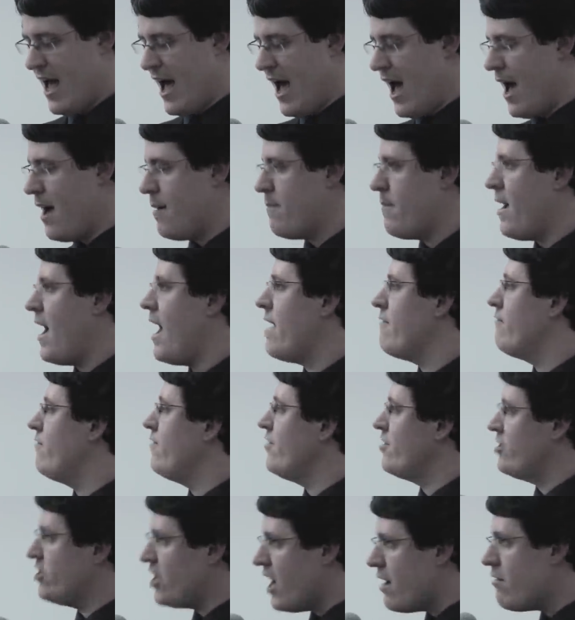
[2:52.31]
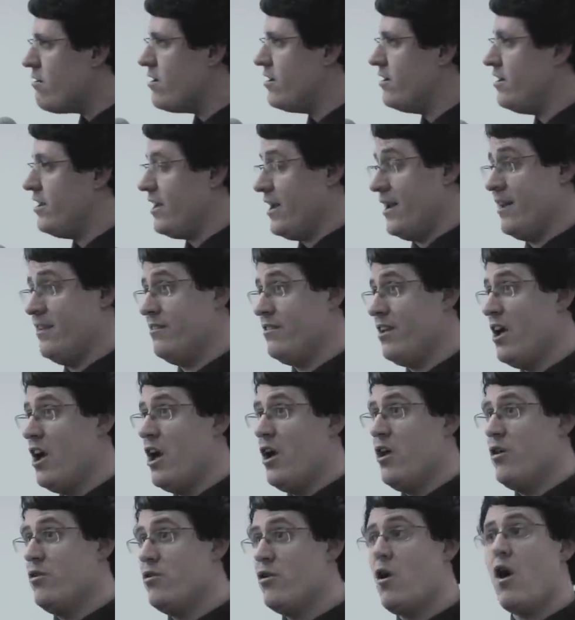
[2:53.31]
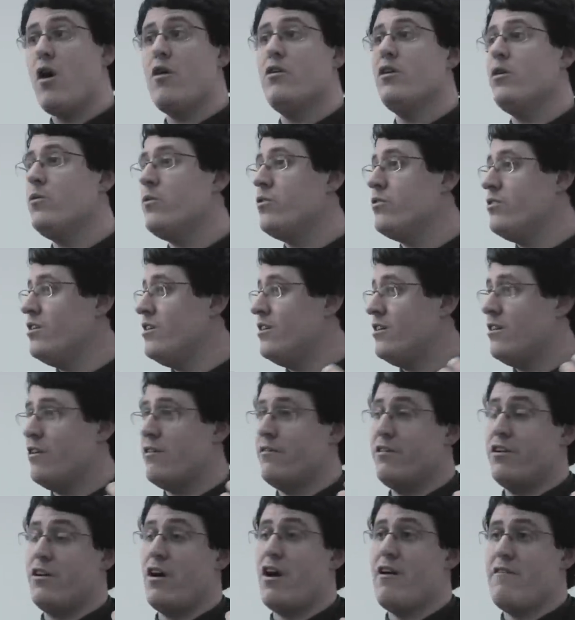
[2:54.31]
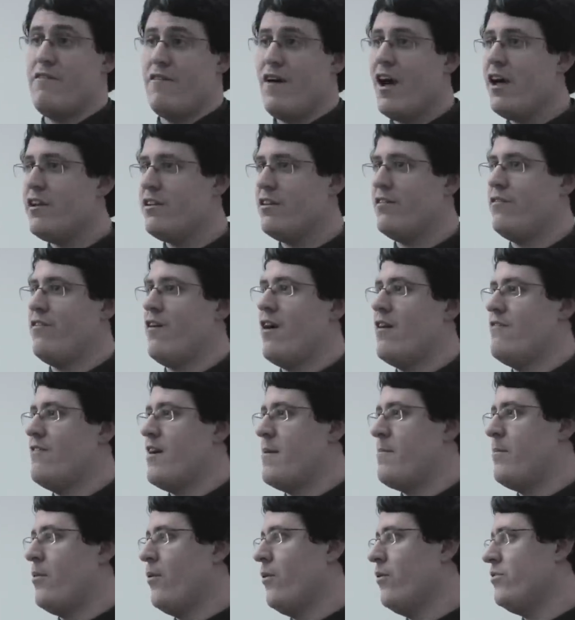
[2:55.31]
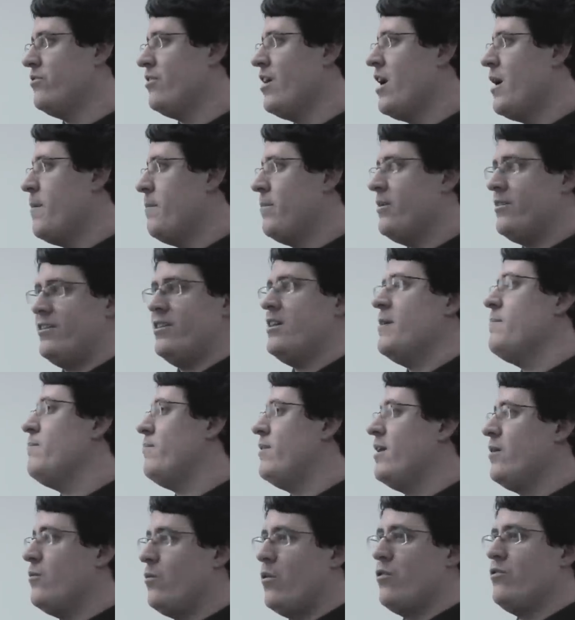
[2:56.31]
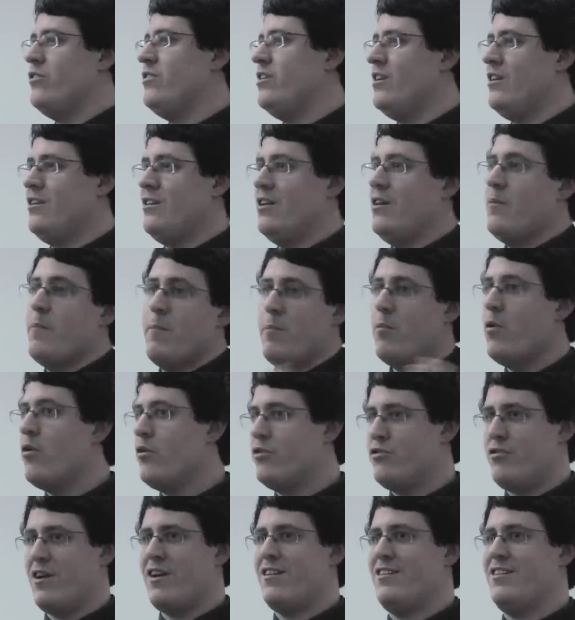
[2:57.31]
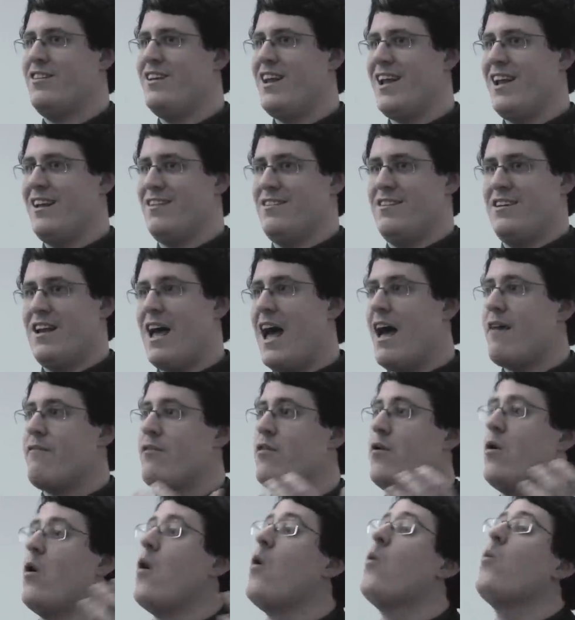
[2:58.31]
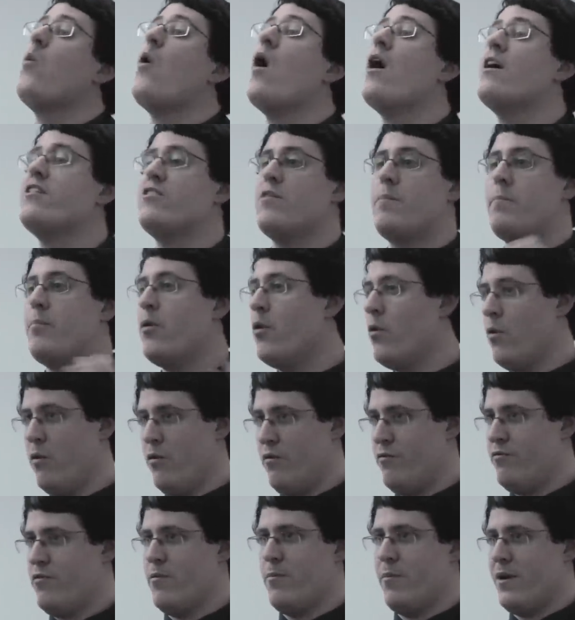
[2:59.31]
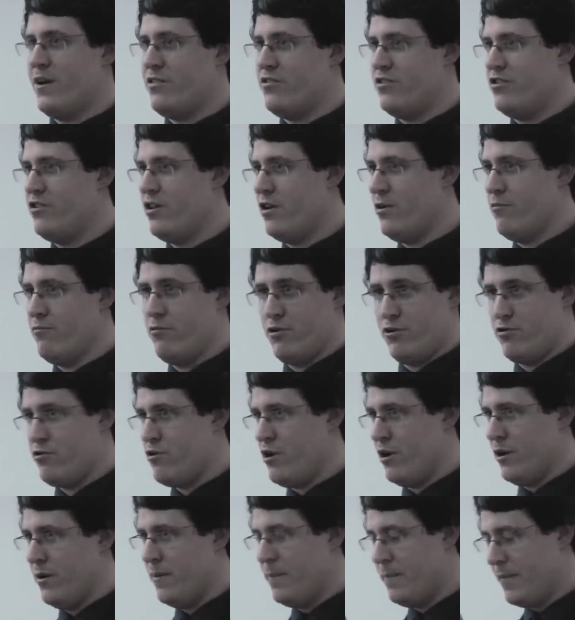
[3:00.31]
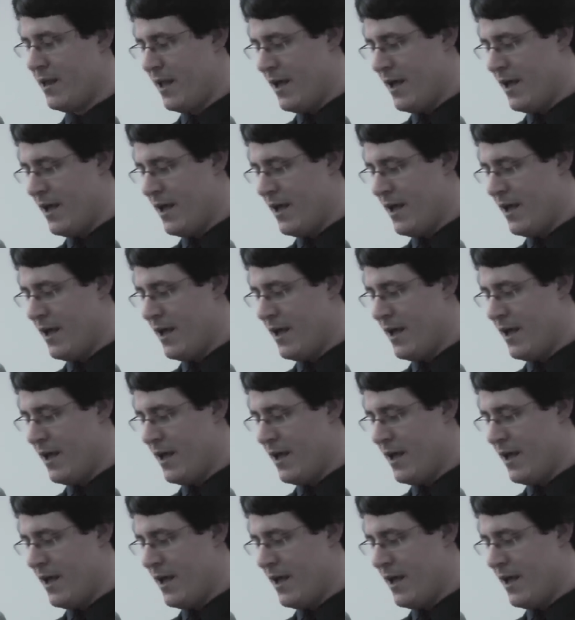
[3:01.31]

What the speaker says: and for charities who not only wanted to diversify their boards, but simply wanted more trustees to have a wider pool from which to recruit.